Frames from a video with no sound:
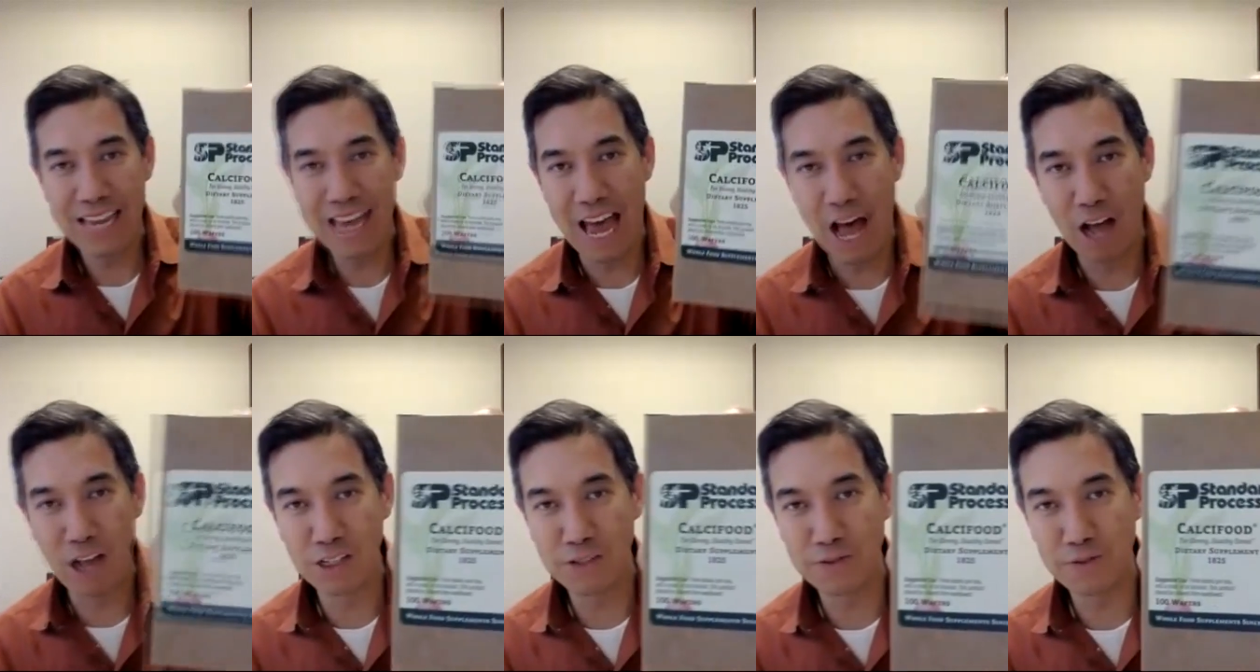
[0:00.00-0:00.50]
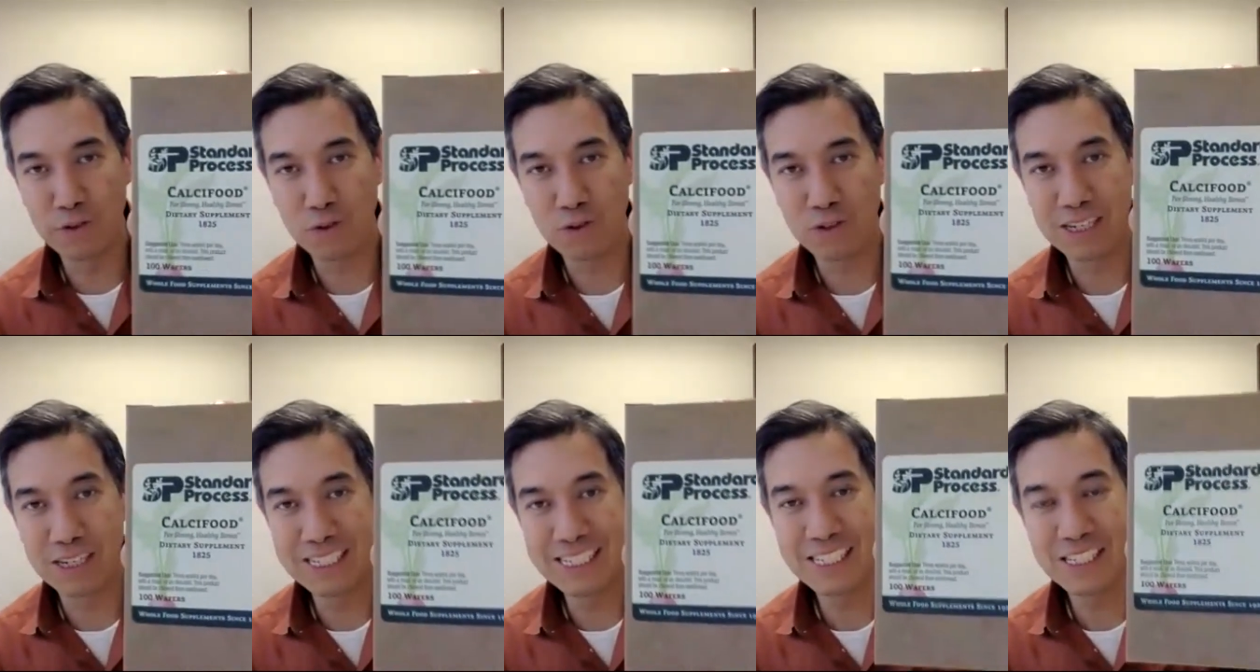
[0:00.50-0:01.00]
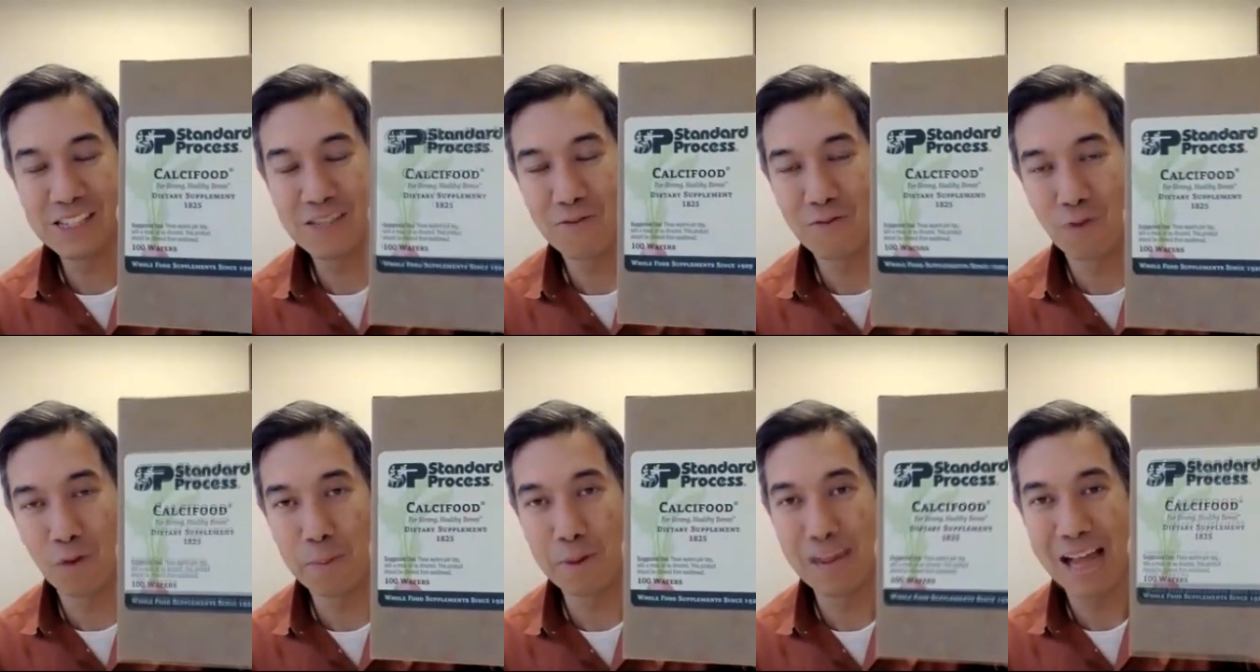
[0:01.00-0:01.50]
Calc Food, this is the
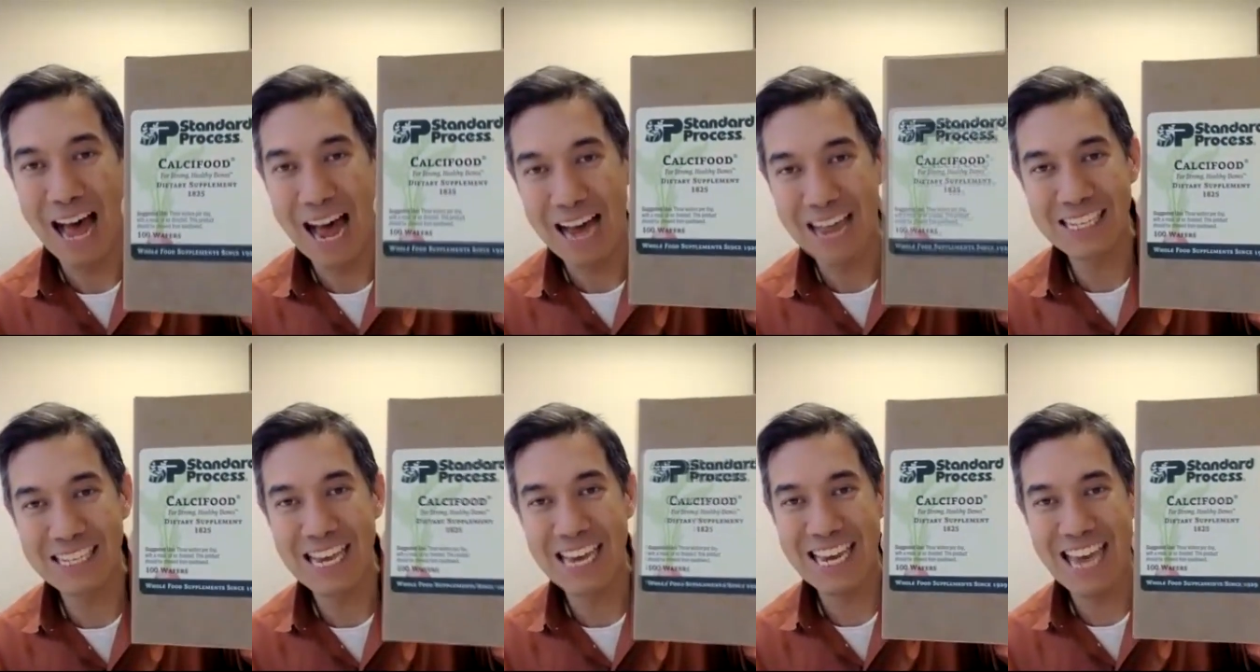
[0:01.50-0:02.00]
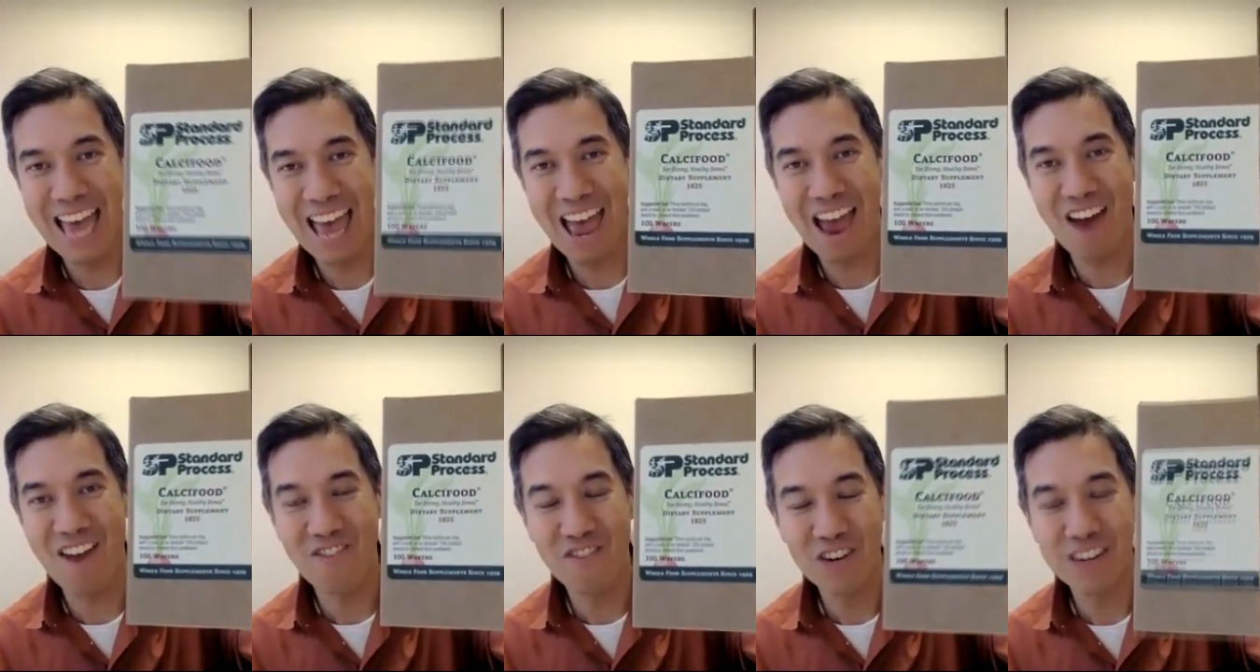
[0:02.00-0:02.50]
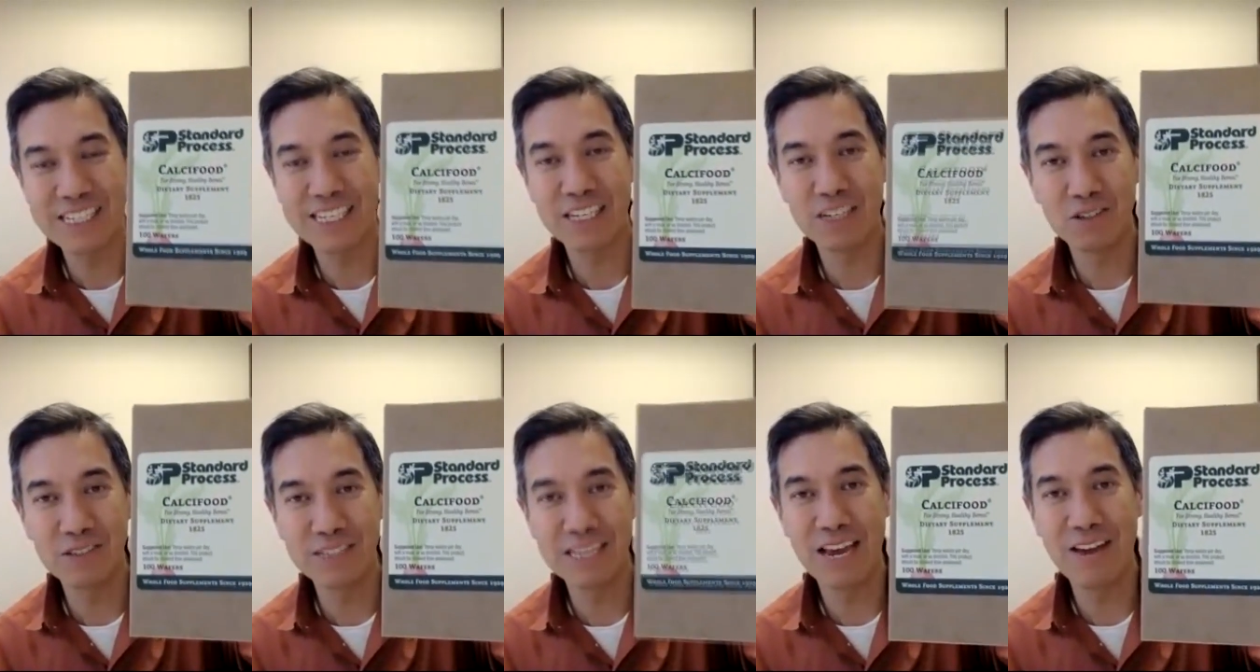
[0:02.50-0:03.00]
formula I take every
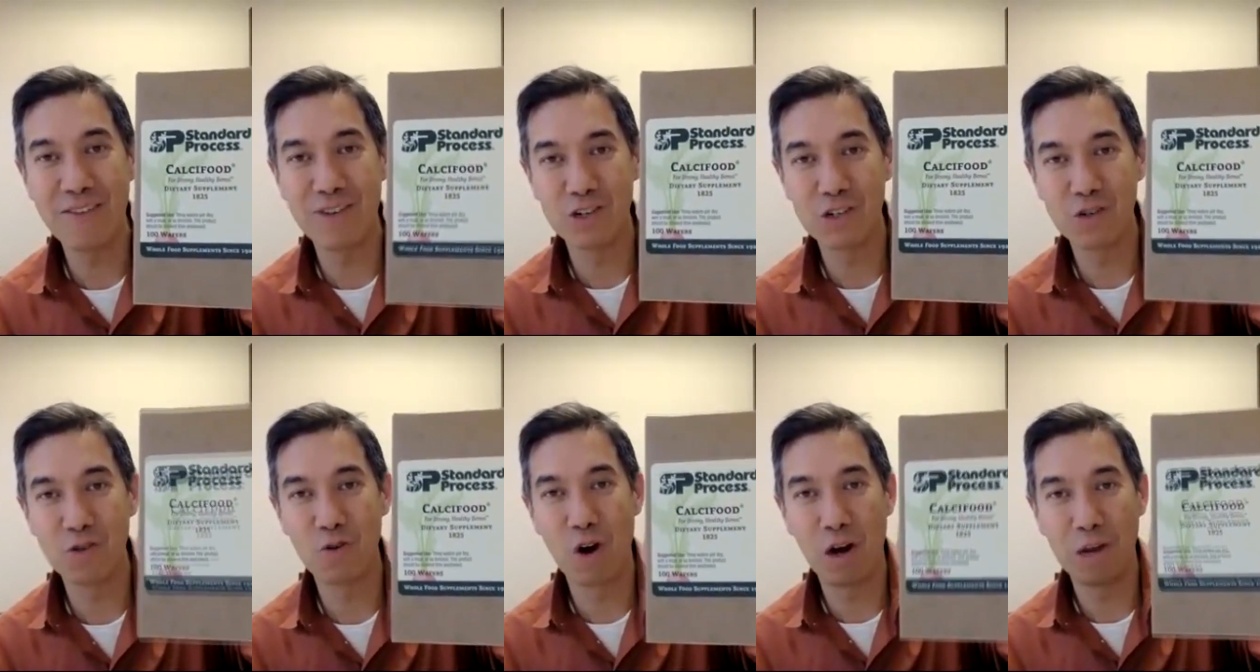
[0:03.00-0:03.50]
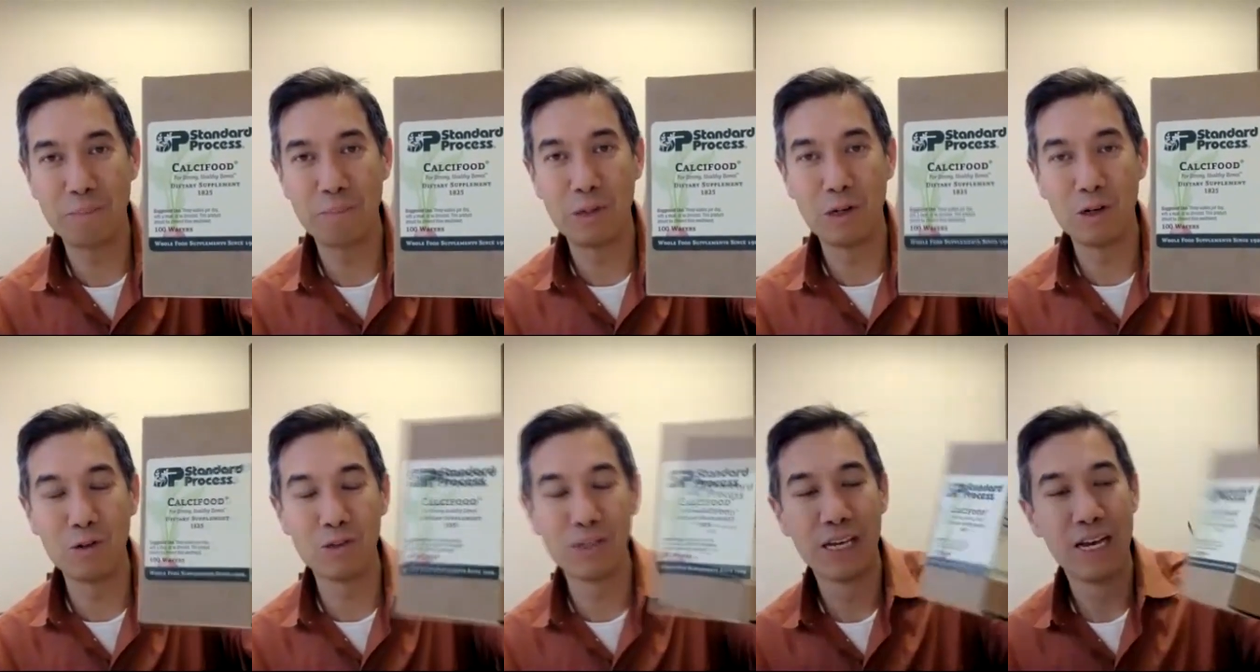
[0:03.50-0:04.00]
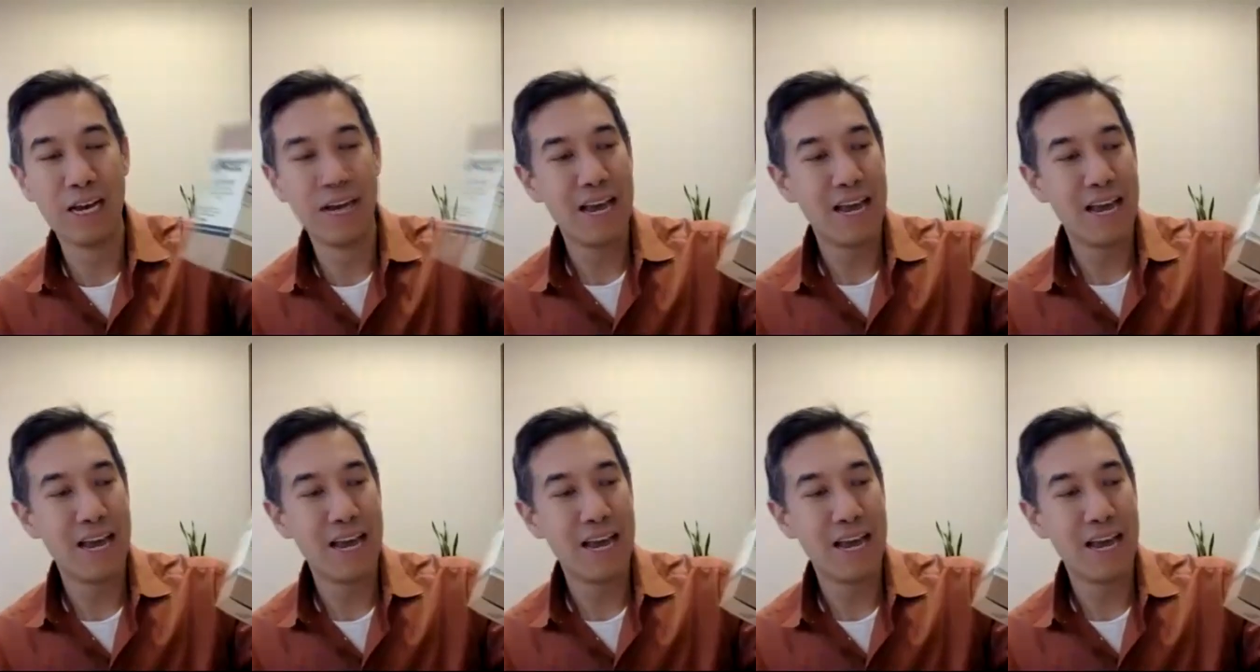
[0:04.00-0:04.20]
single day for strong bones.